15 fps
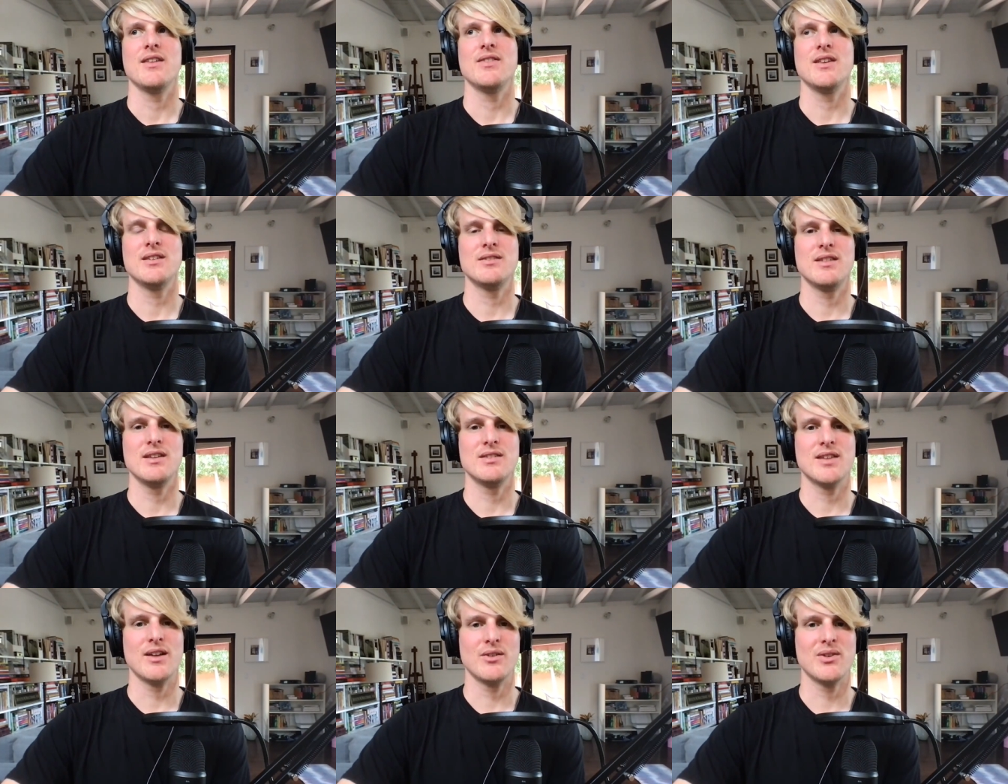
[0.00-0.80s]
this
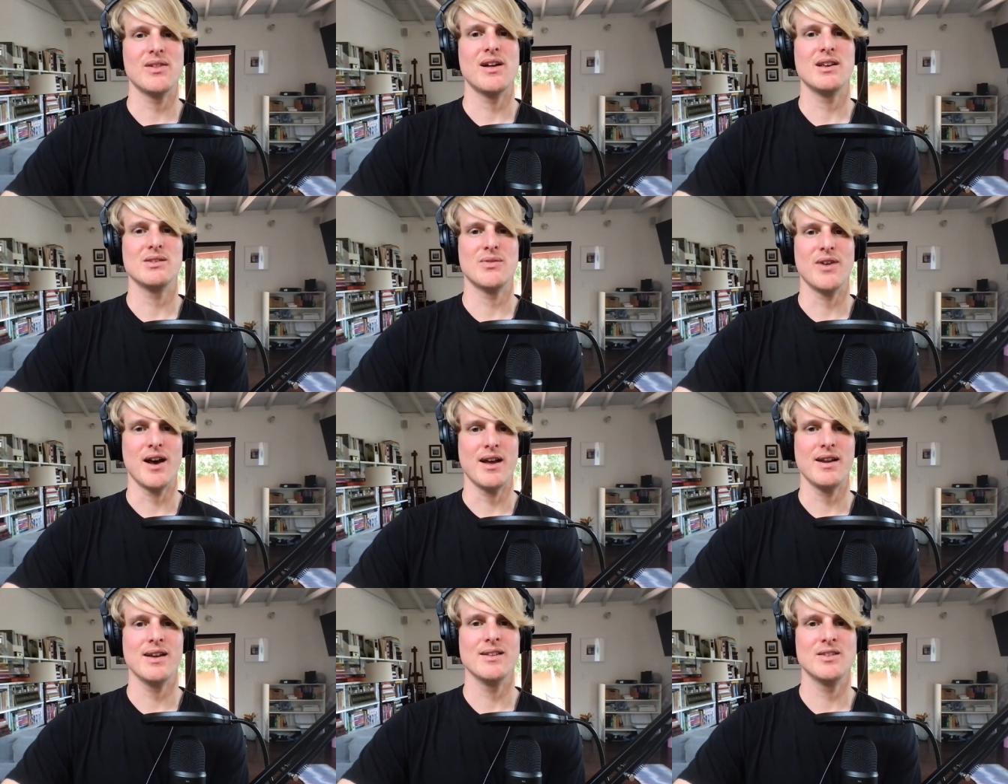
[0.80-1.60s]
decentralized
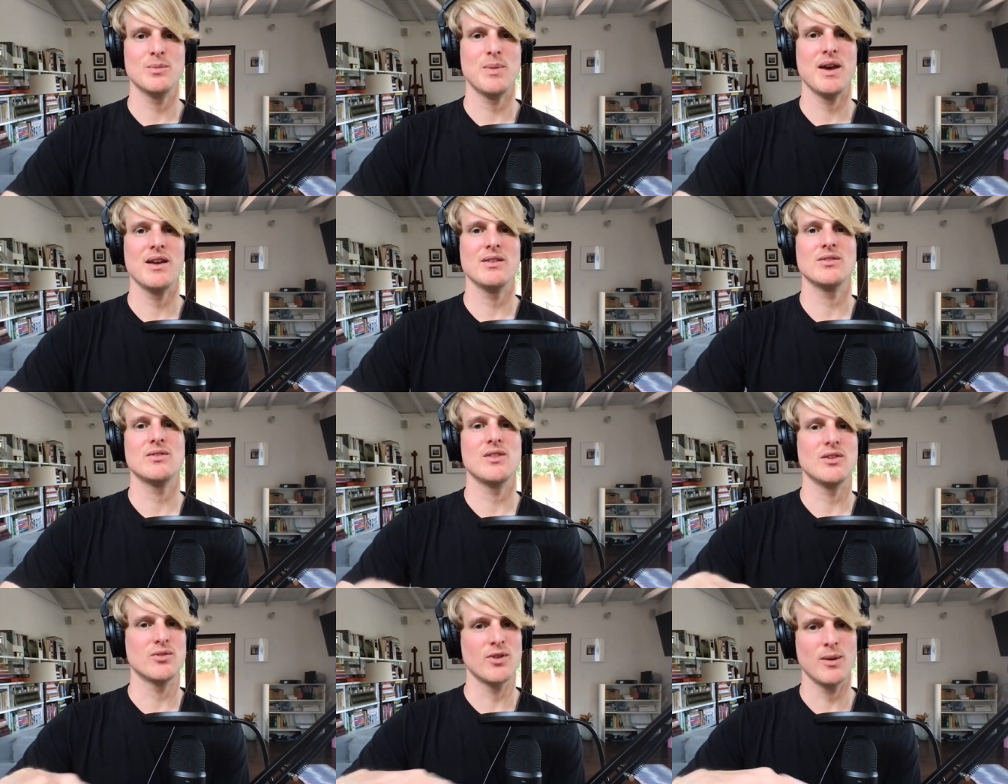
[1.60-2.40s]
finance space,
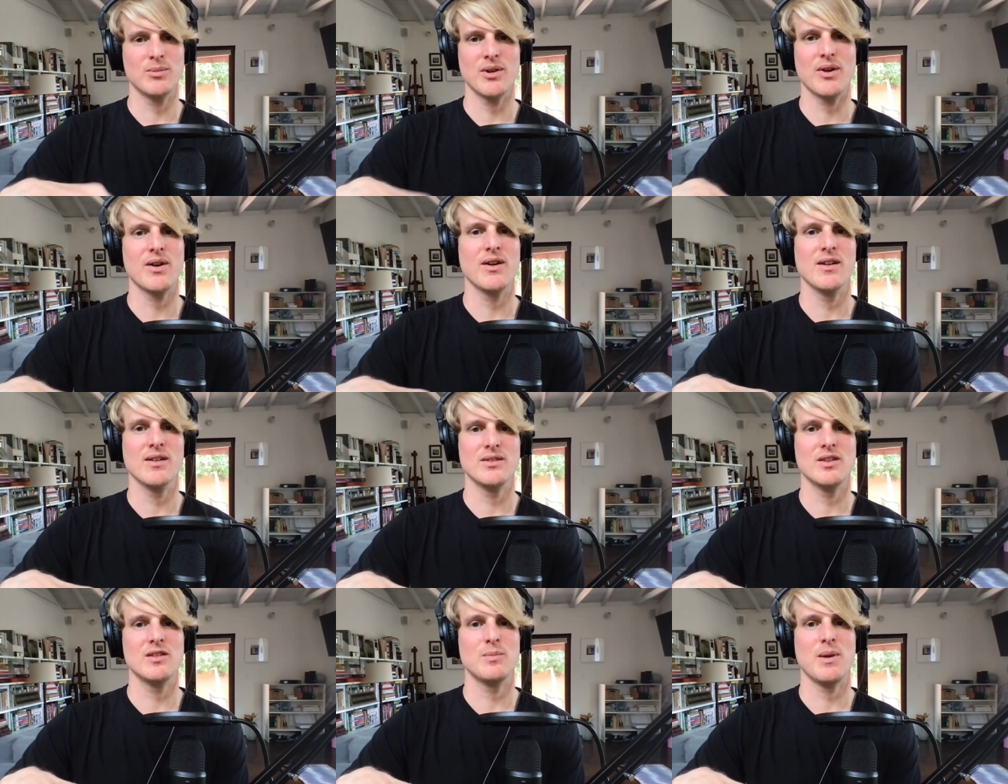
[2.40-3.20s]
this
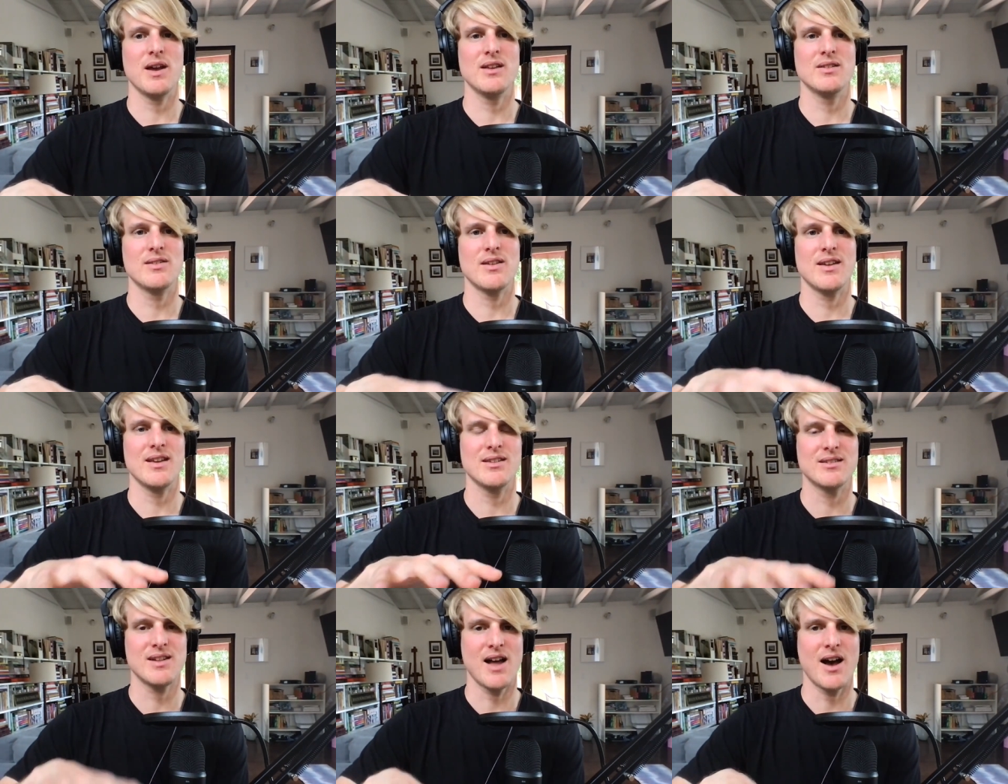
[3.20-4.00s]
cryptocurrency space,
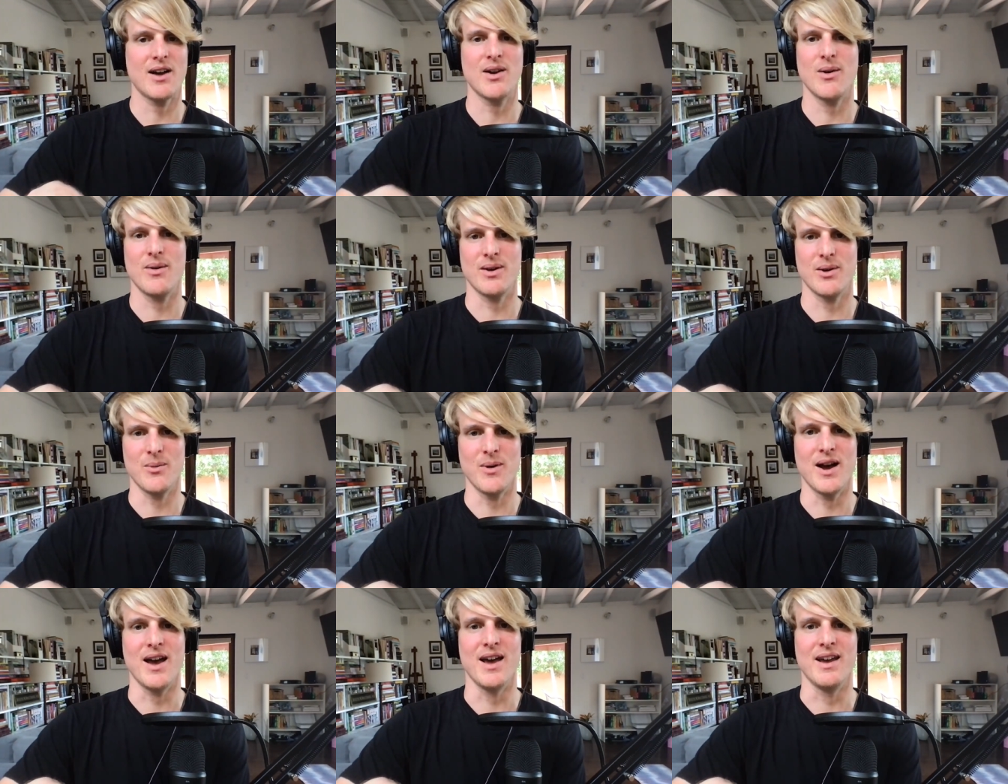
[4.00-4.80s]
is not going
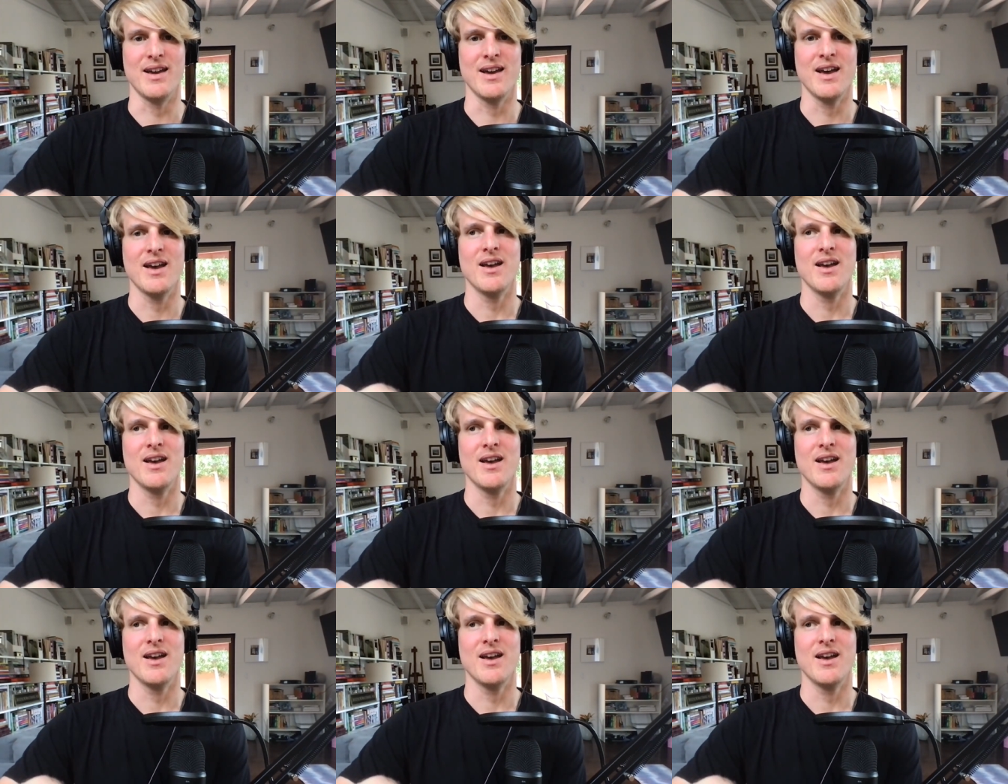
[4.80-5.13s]
away.